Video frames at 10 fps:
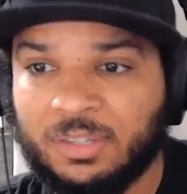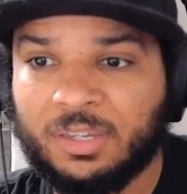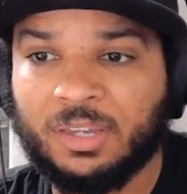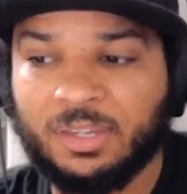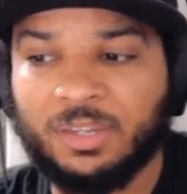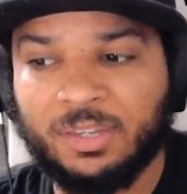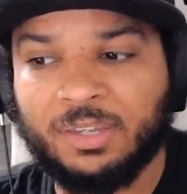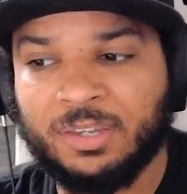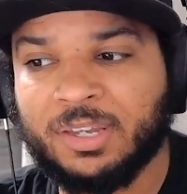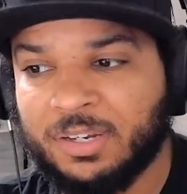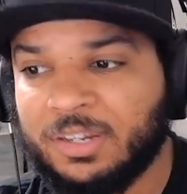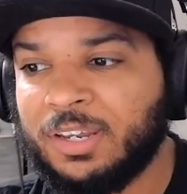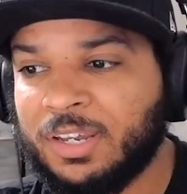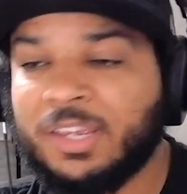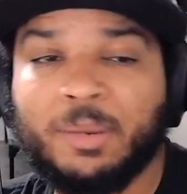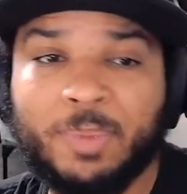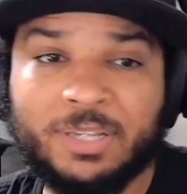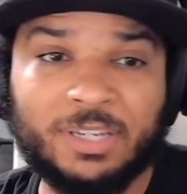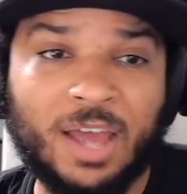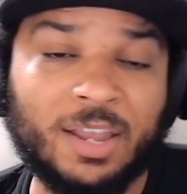He can get
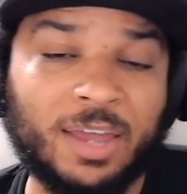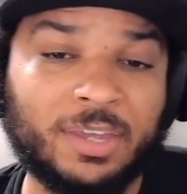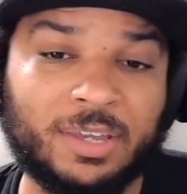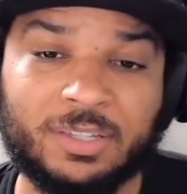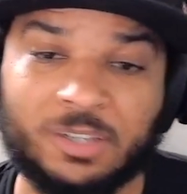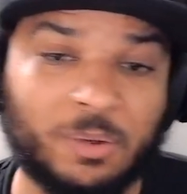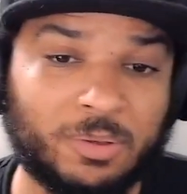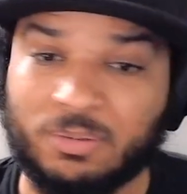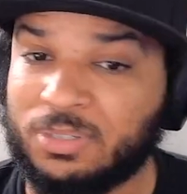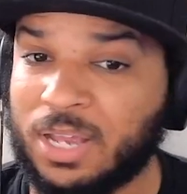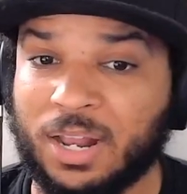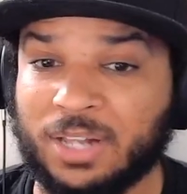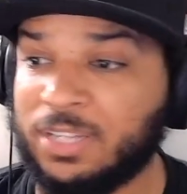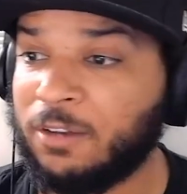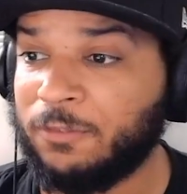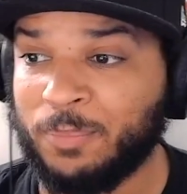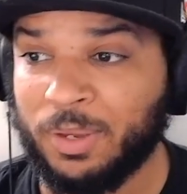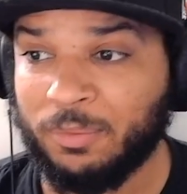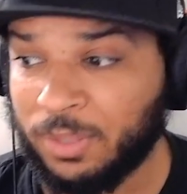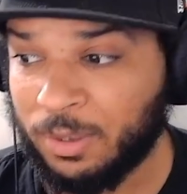busy. I like it. So 10 out of 10 for
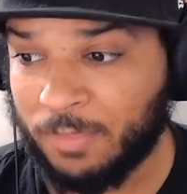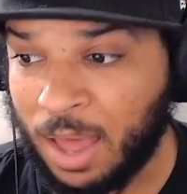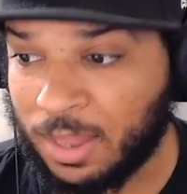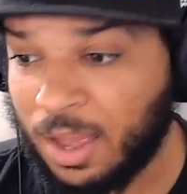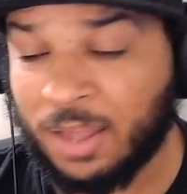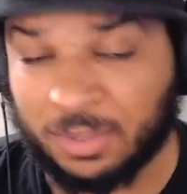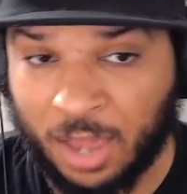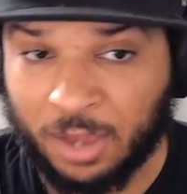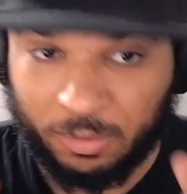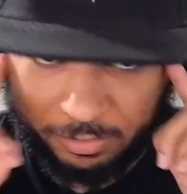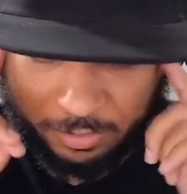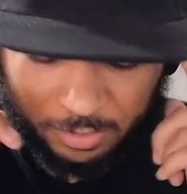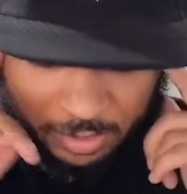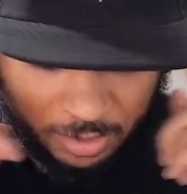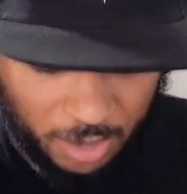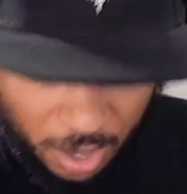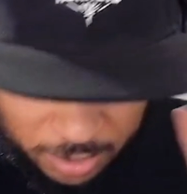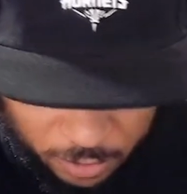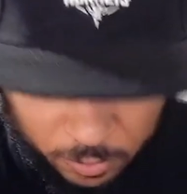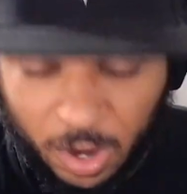me with him. I
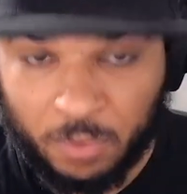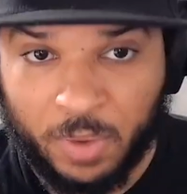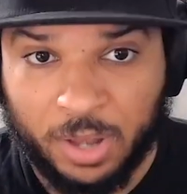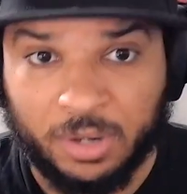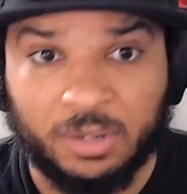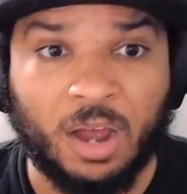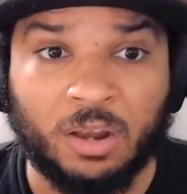like what I read.